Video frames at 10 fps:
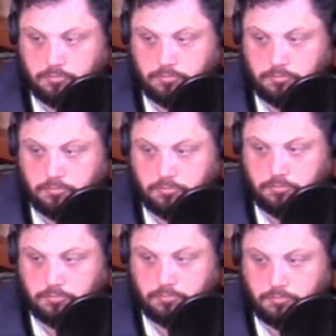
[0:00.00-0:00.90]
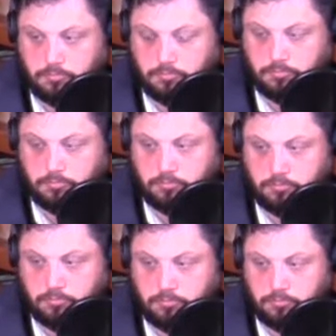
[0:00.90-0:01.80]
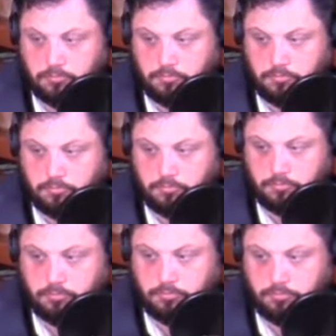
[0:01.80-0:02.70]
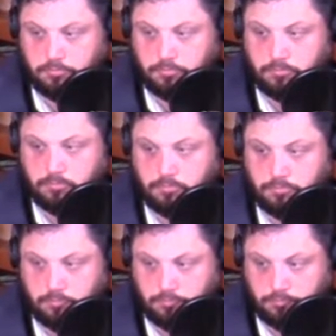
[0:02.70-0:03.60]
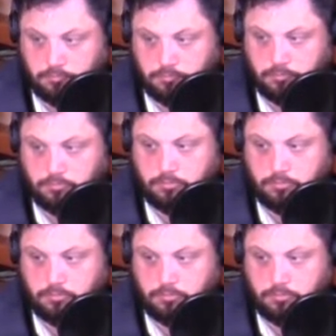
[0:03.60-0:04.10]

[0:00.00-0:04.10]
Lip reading: The person shown says nothing.